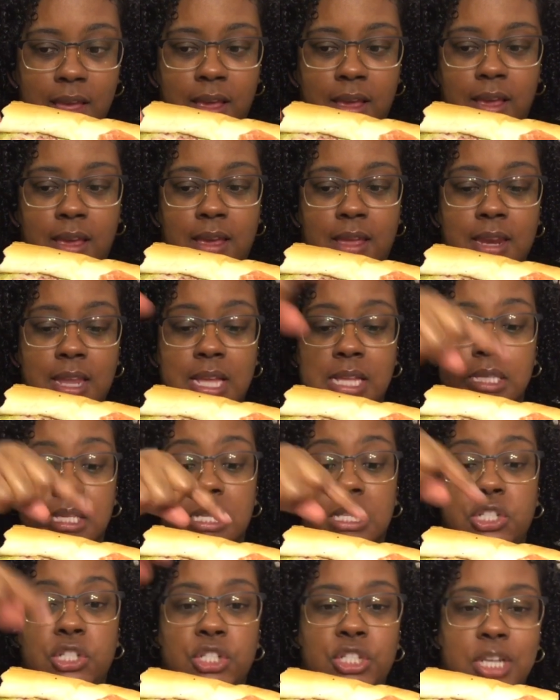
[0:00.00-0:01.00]
and it's
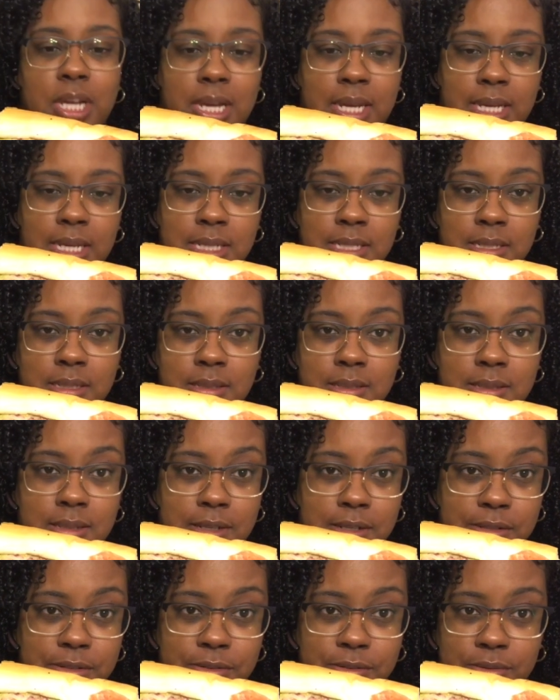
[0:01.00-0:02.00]
a giant,
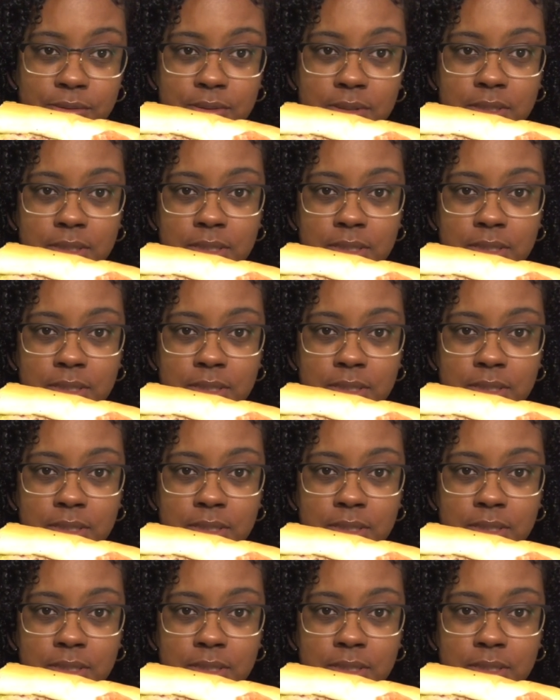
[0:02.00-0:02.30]
so